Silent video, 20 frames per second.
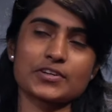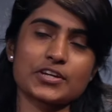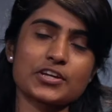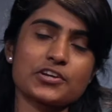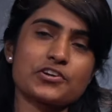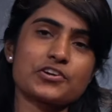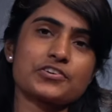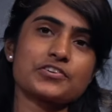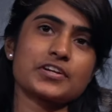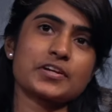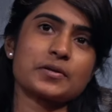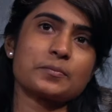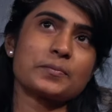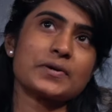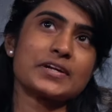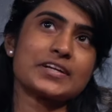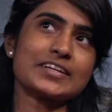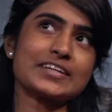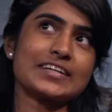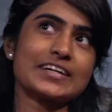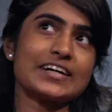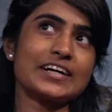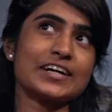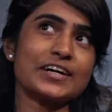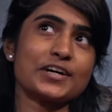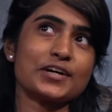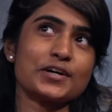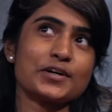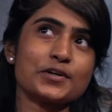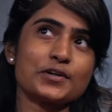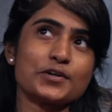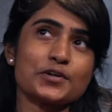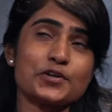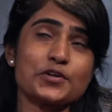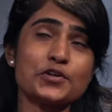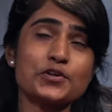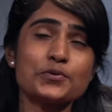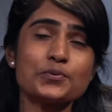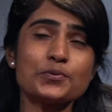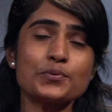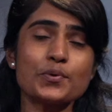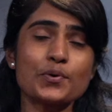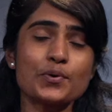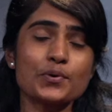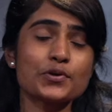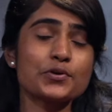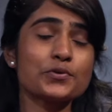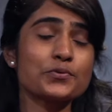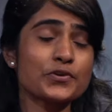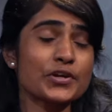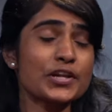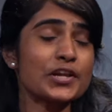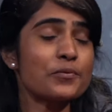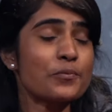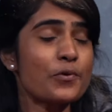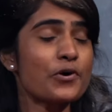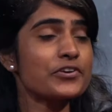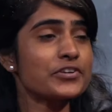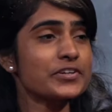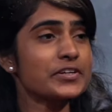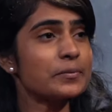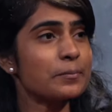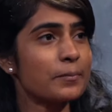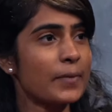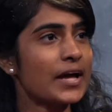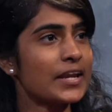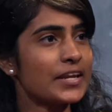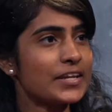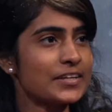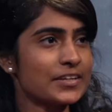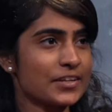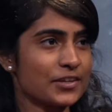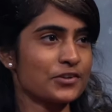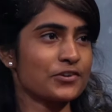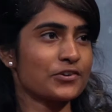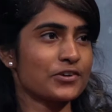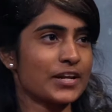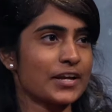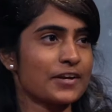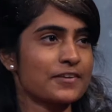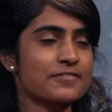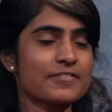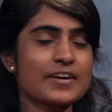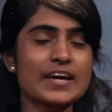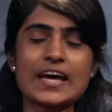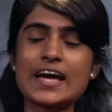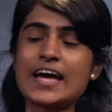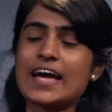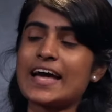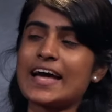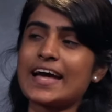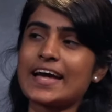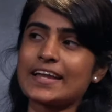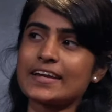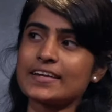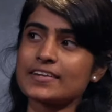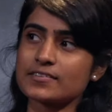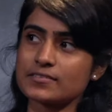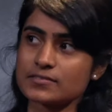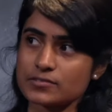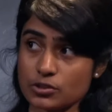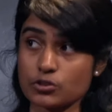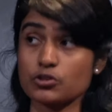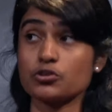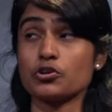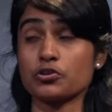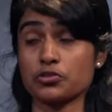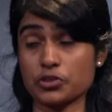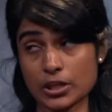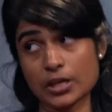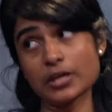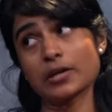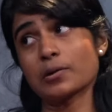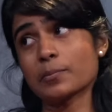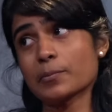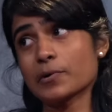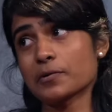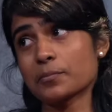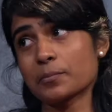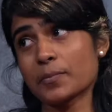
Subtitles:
you're not ready, but you really want a companion in your life, and you're thinking about